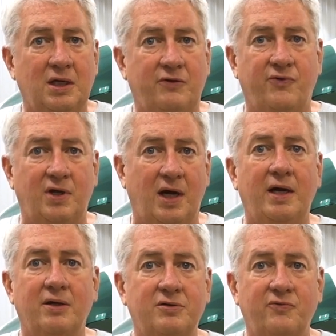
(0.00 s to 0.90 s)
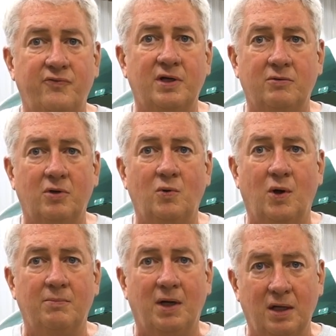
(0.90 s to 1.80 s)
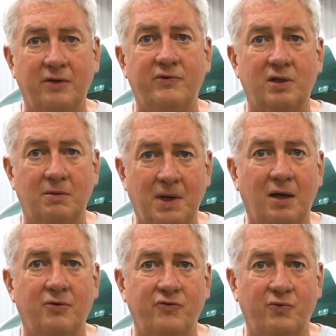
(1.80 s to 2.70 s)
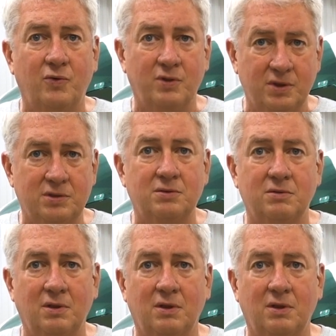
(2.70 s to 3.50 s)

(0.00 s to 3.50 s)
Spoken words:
And for the high altitude flying required by living in the mountains, where this